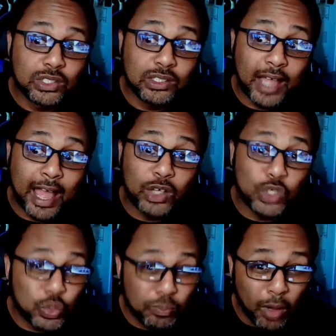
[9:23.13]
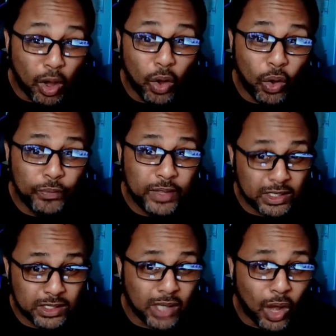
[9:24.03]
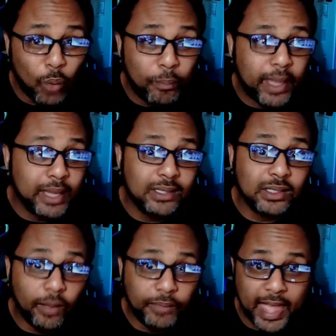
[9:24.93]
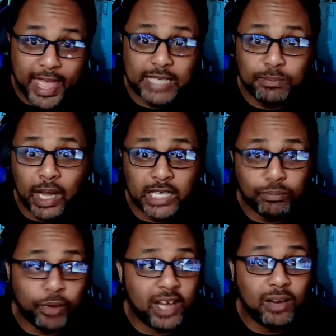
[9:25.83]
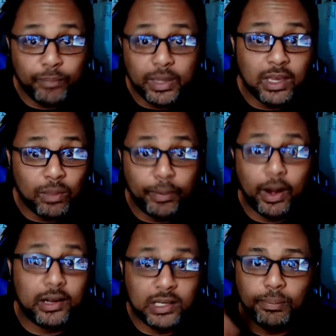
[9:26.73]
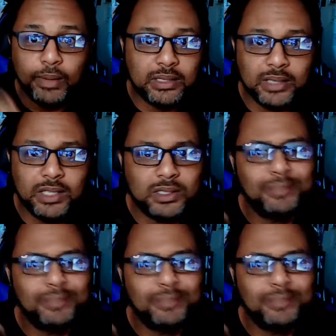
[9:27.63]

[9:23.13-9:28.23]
how small the install base of the Xbox brand will be compared to the PlayStation.